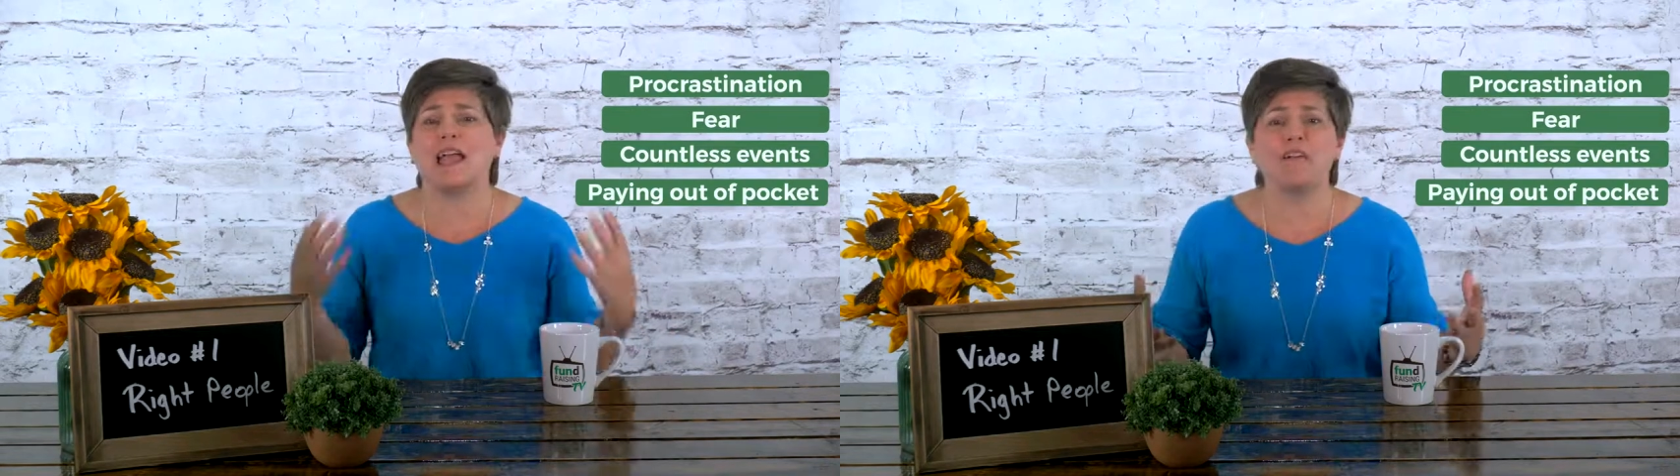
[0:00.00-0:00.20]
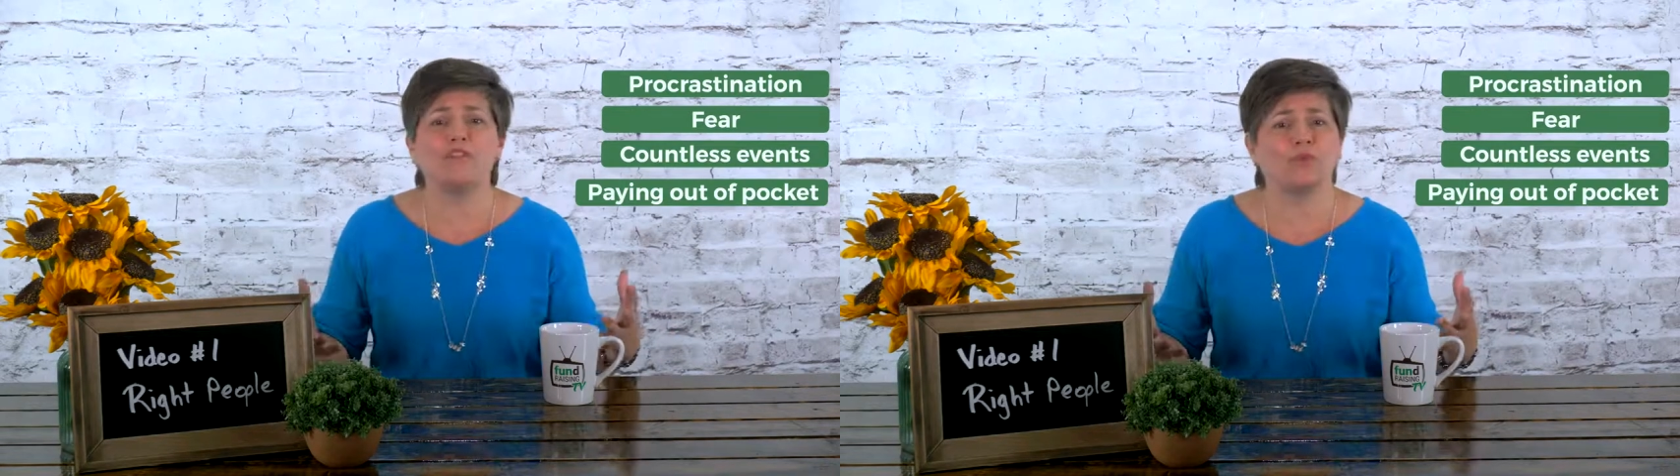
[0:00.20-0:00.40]

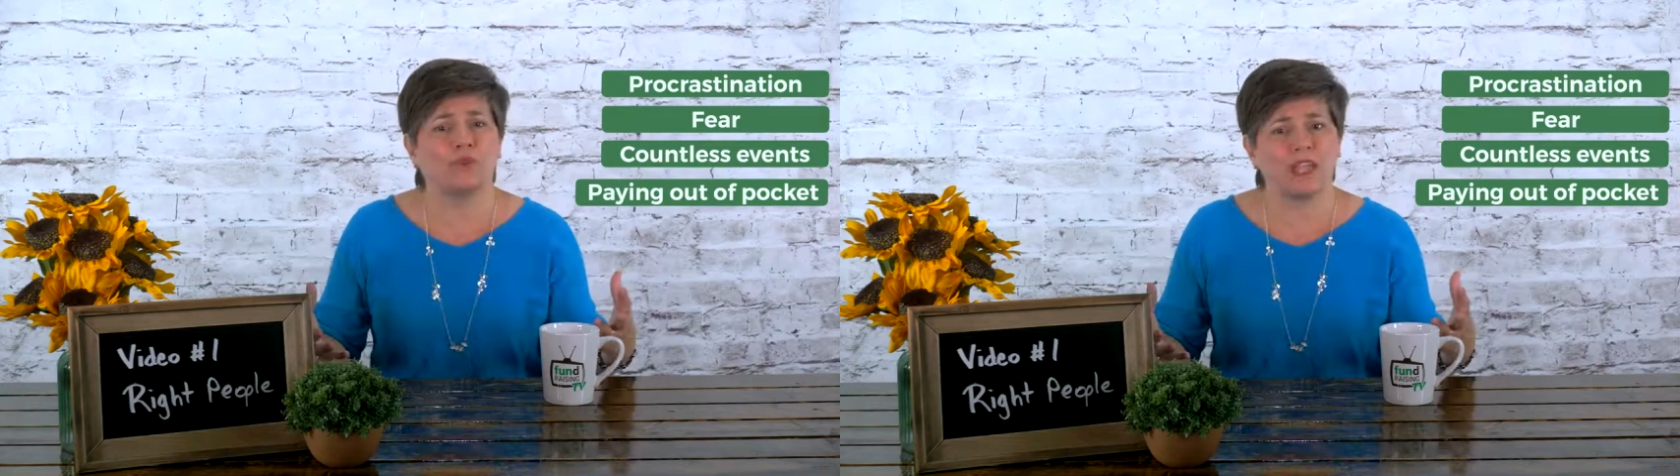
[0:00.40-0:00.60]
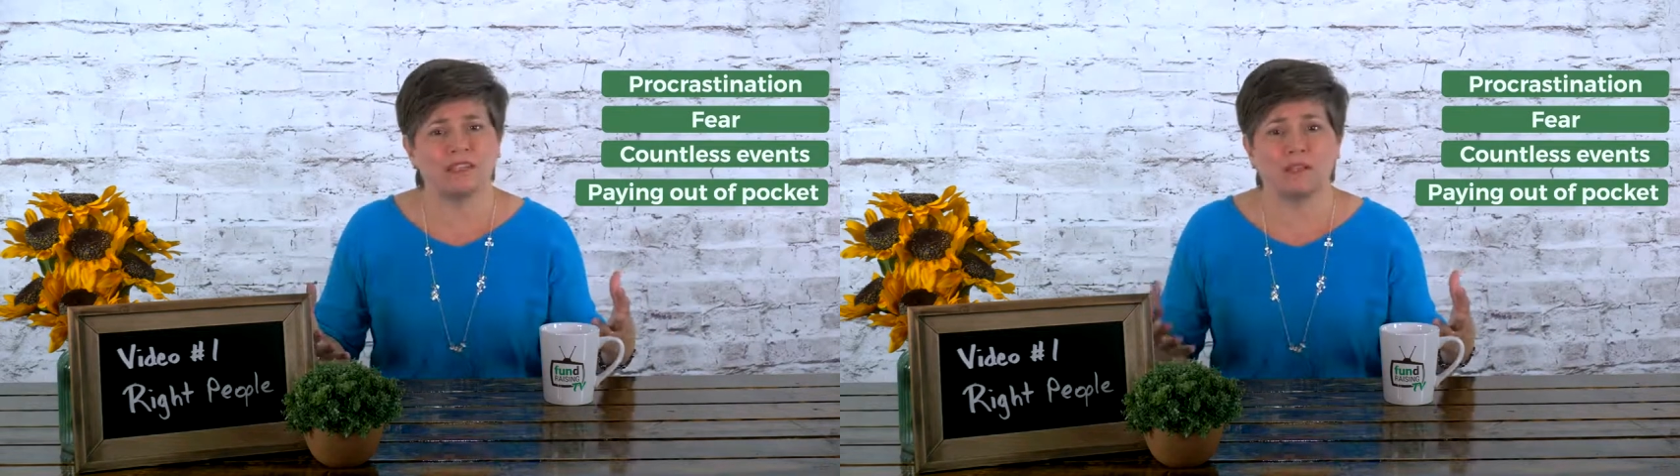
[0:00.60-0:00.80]
ever
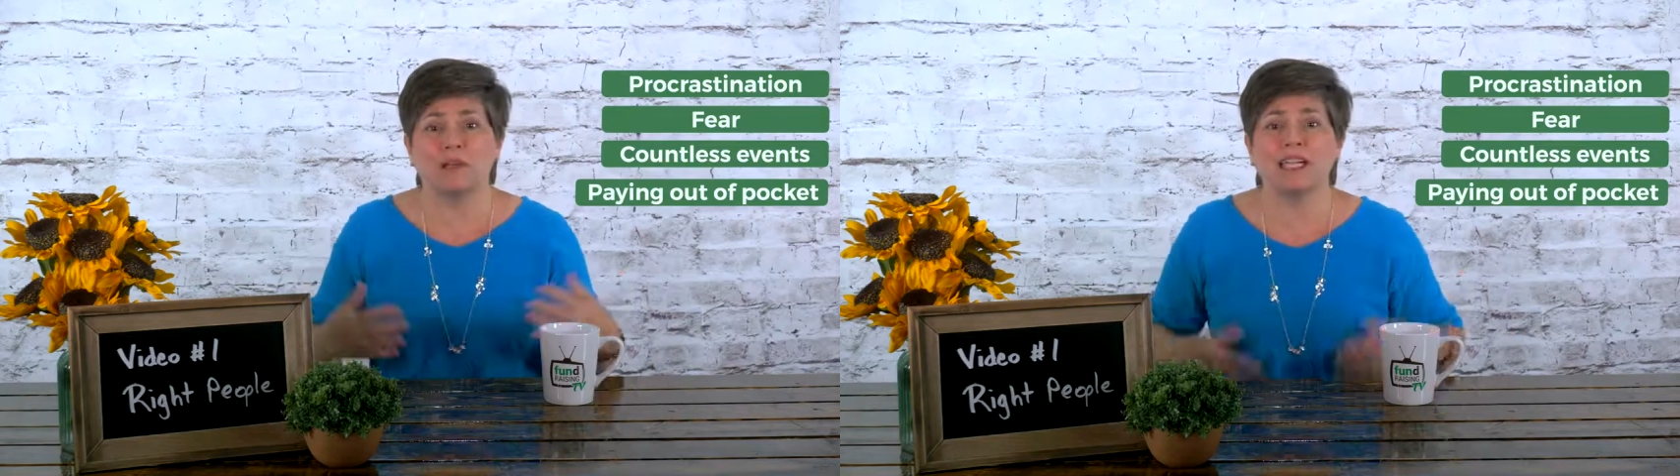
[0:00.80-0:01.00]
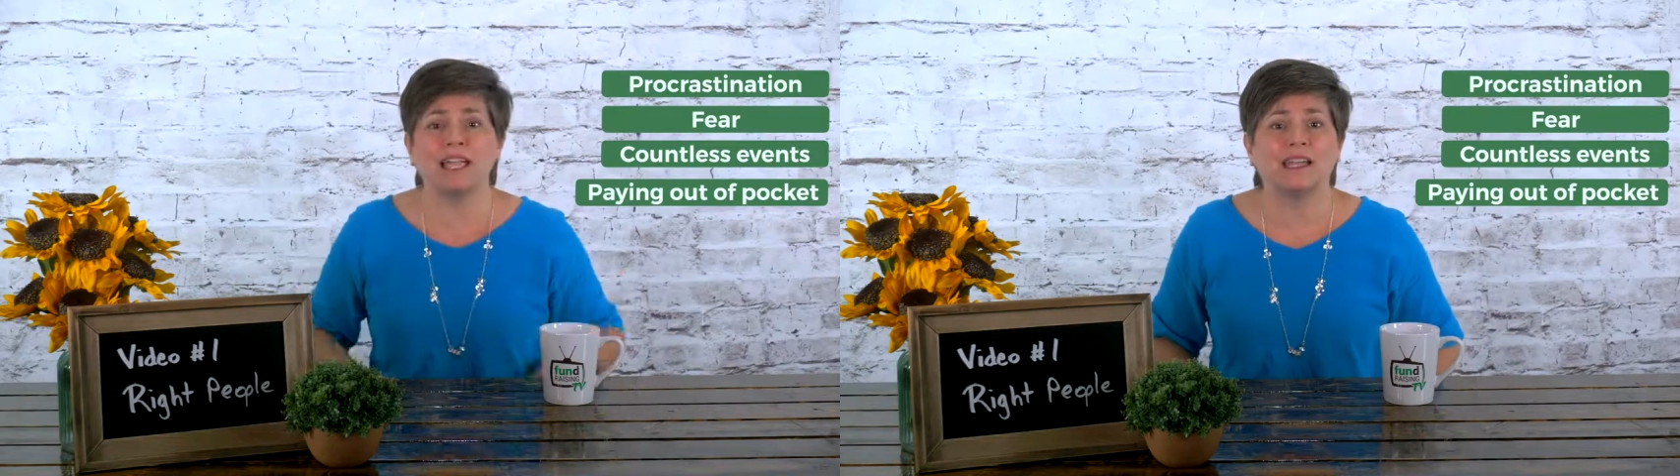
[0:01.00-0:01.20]
raise the
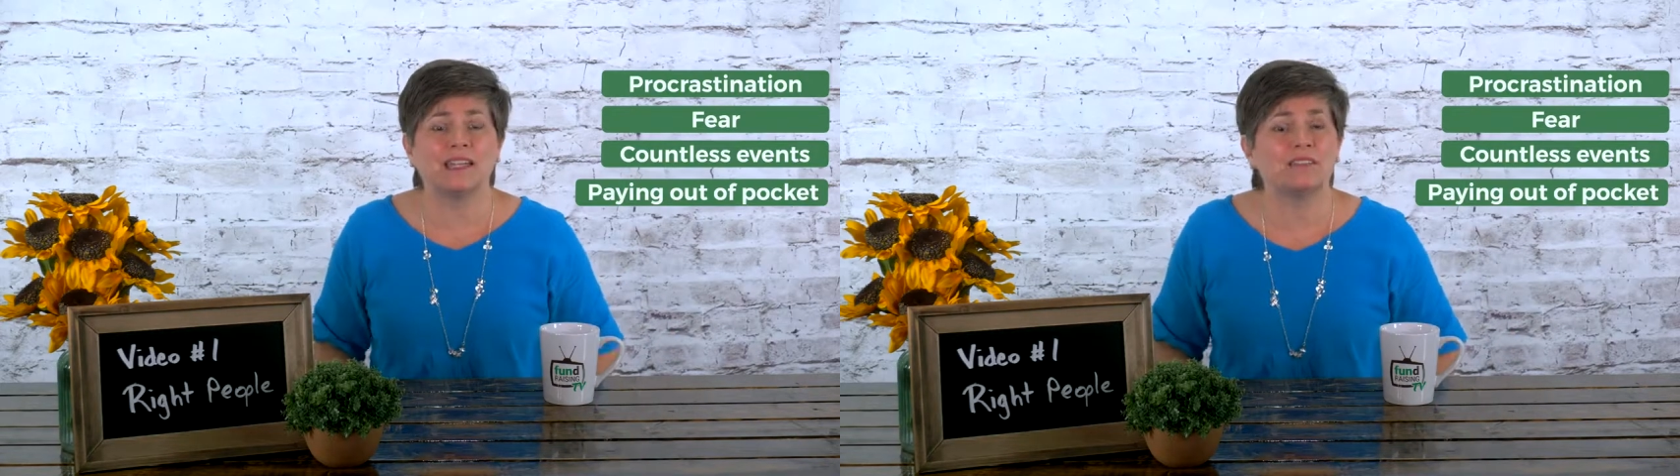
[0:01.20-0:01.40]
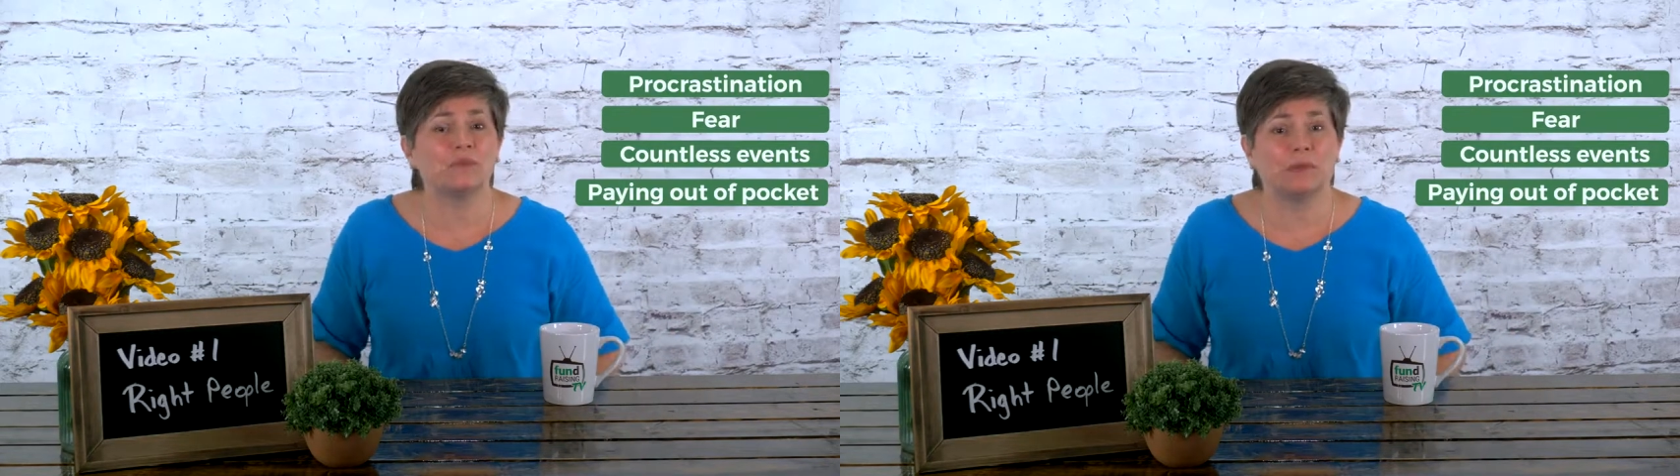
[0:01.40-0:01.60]
money I
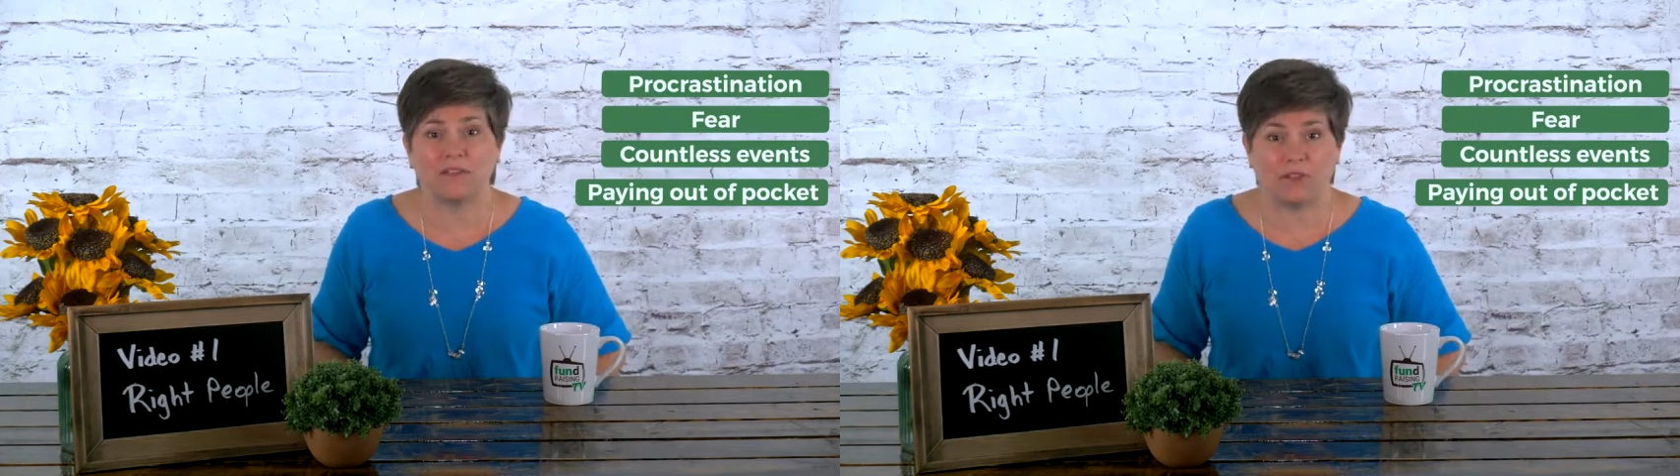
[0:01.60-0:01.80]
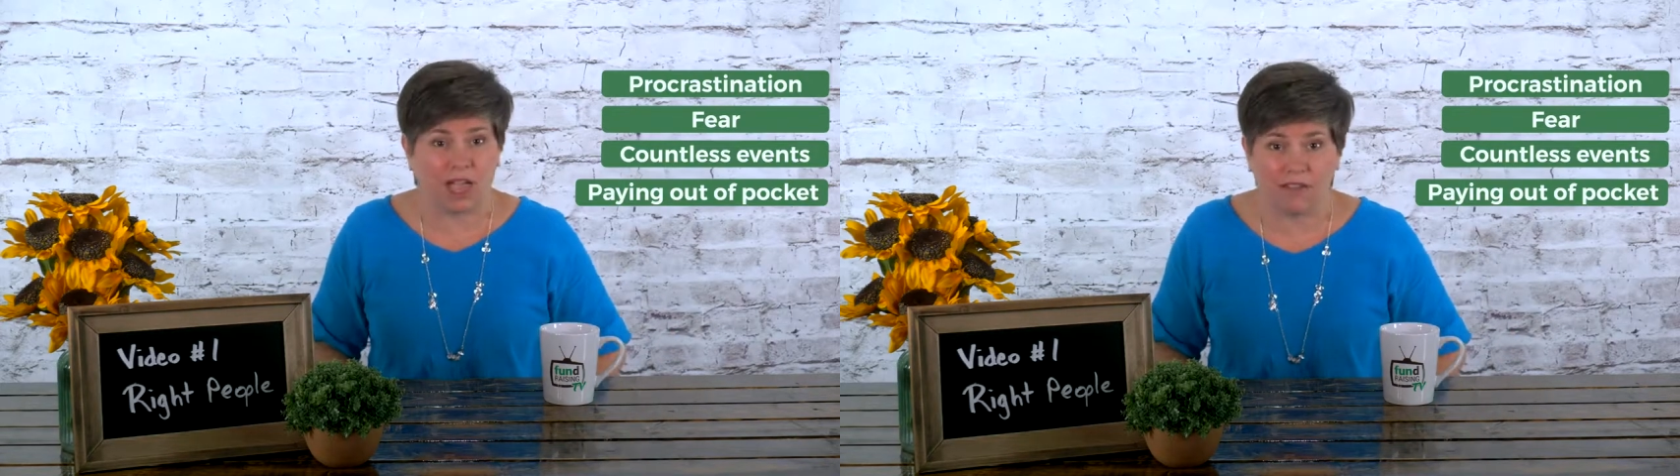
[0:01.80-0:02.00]
need to
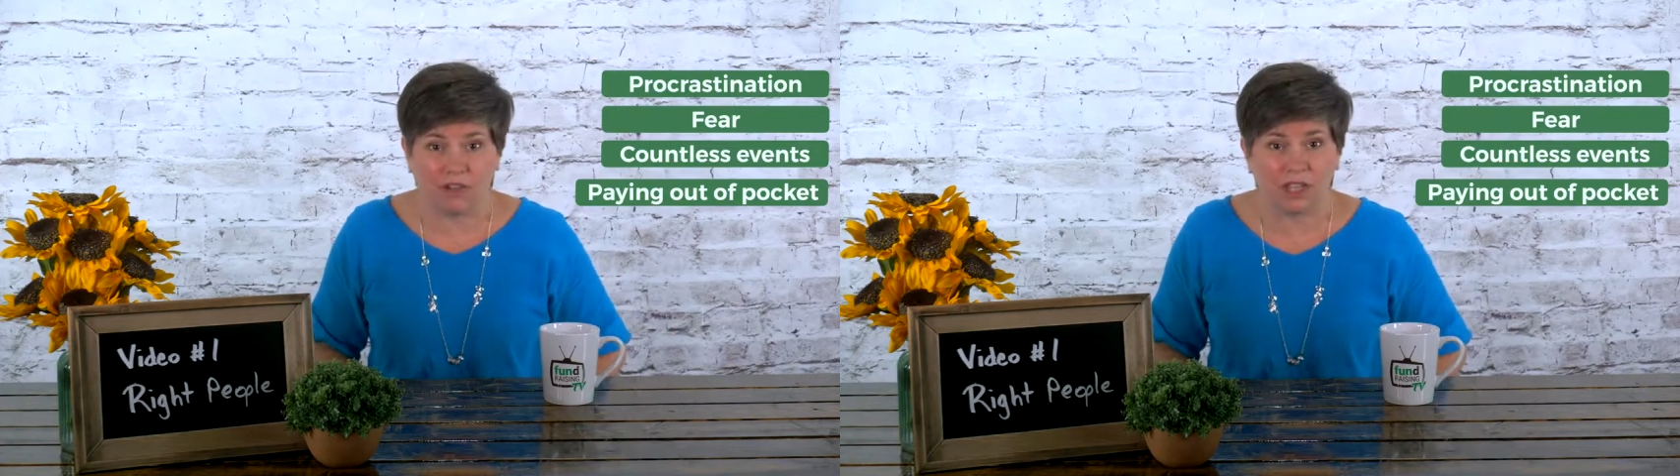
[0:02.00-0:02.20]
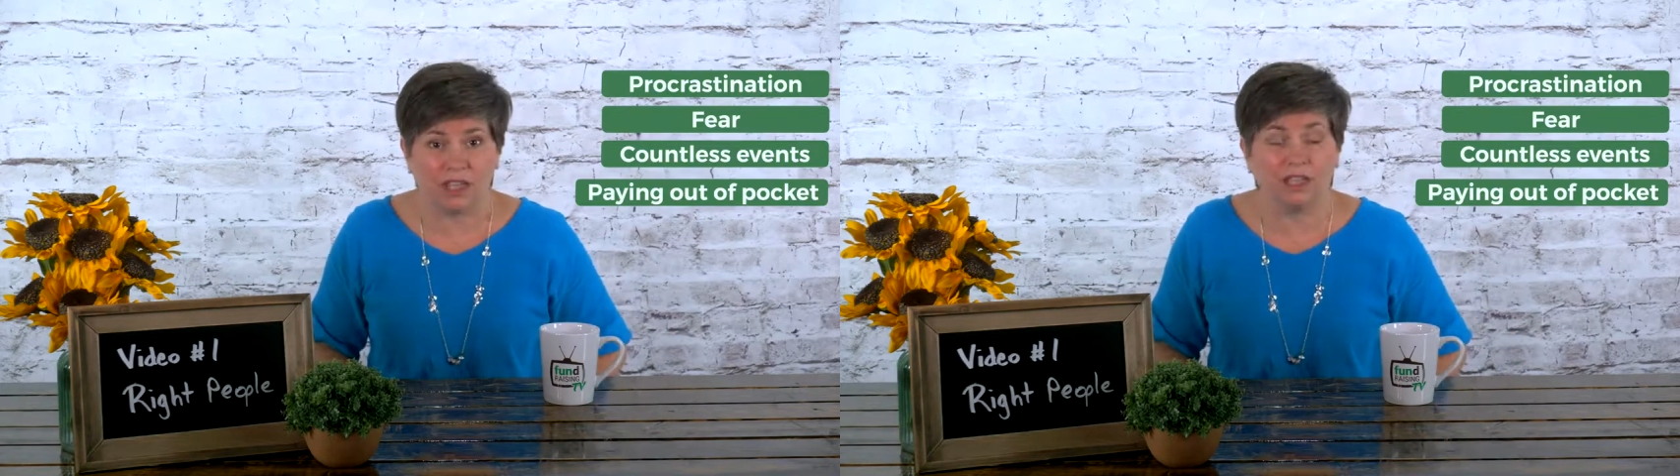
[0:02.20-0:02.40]
pay for
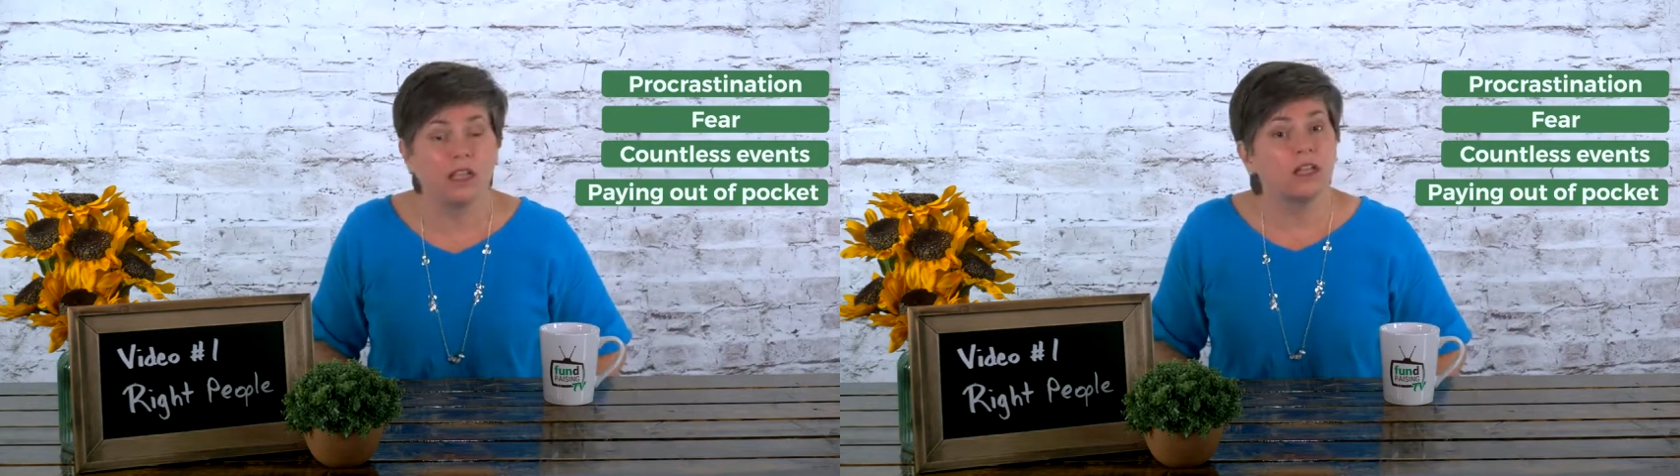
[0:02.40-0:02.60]
everything